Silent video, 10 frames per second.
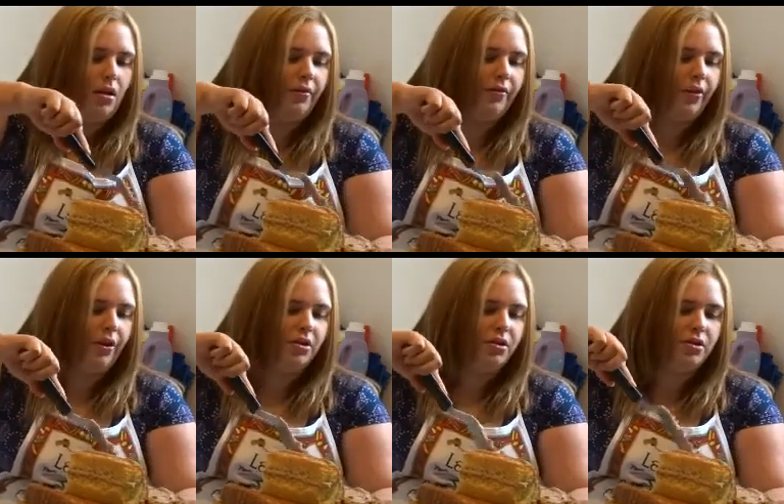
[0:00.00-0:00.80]

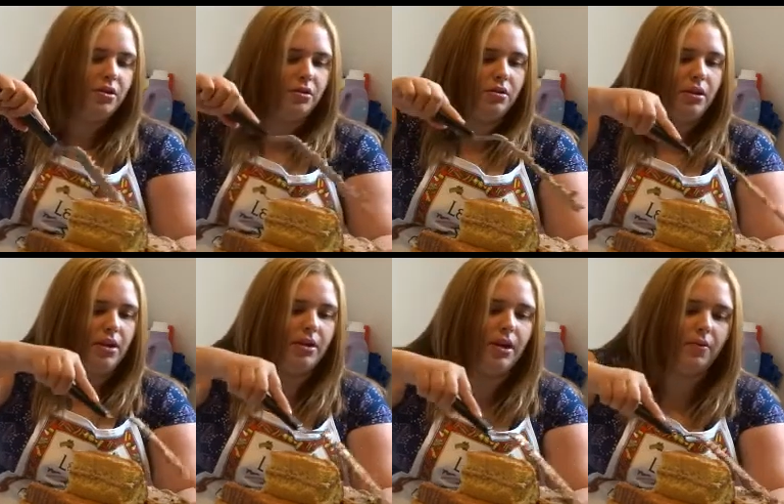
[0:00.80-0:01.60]
first,
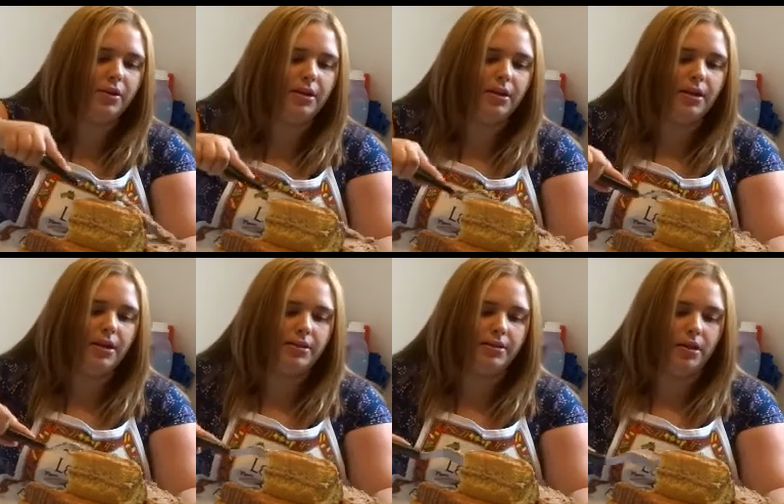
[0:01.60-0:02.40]
and then when it
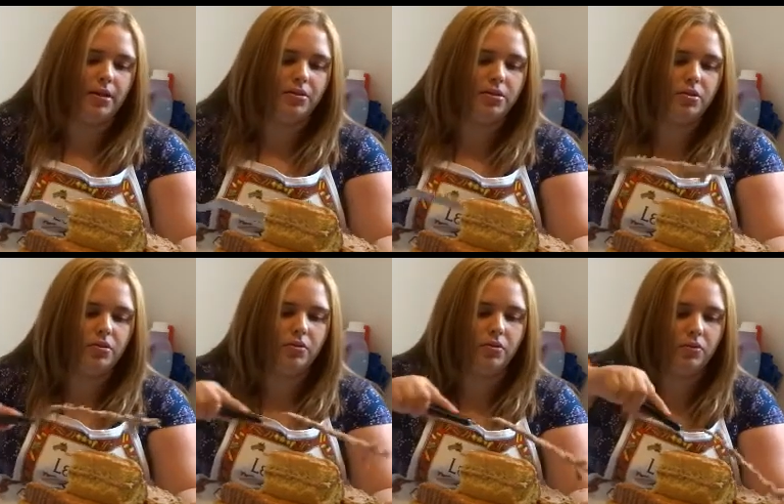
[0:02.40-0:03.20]
starts
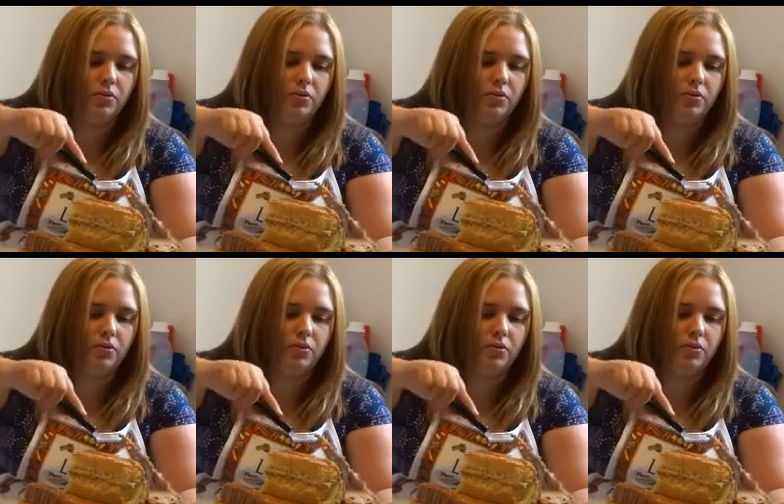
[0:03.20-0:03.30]
to